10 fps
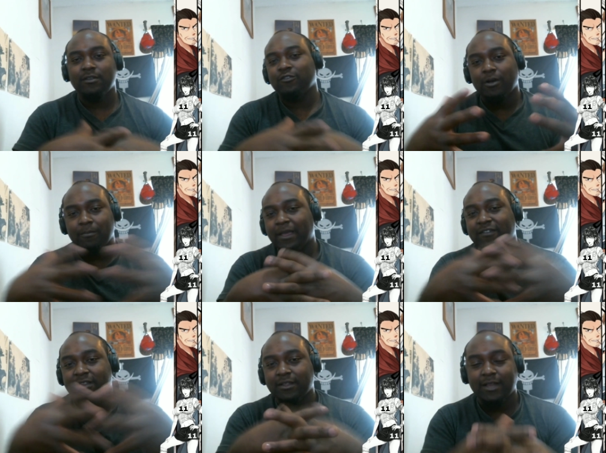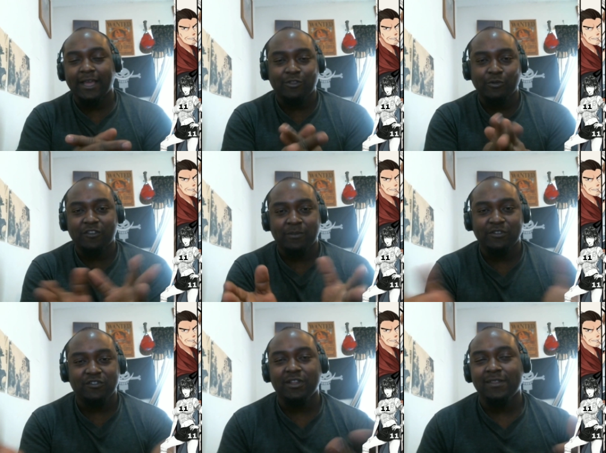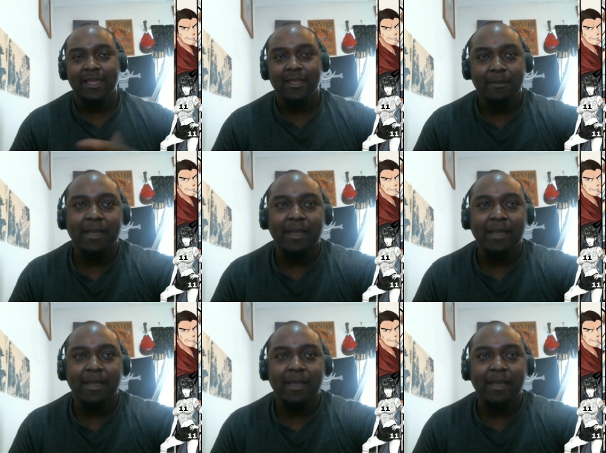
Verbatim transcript: well, basically, like through experience like that.